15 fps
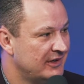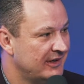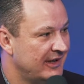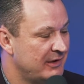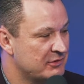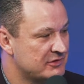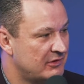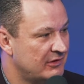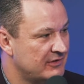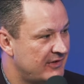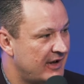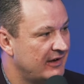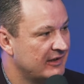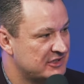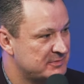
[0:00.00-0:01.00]
It was only
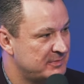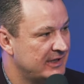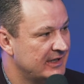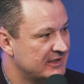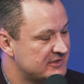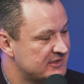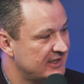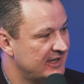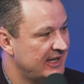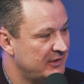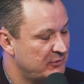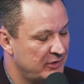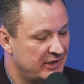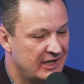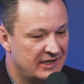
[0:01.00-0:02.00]
final expense, and
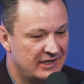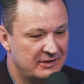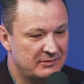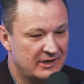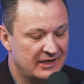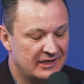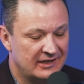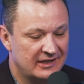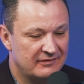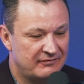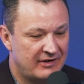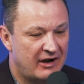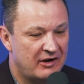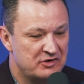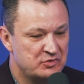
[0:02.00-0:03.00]
we had a
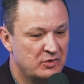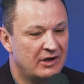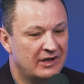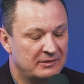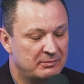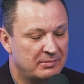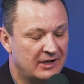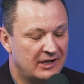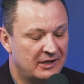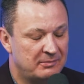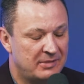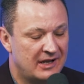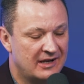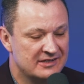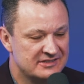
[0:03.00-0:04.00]
fire and dwelling
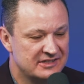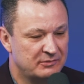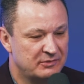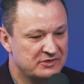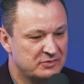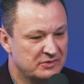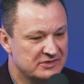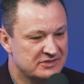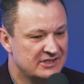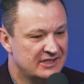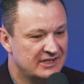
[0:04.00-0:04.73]
policy, which was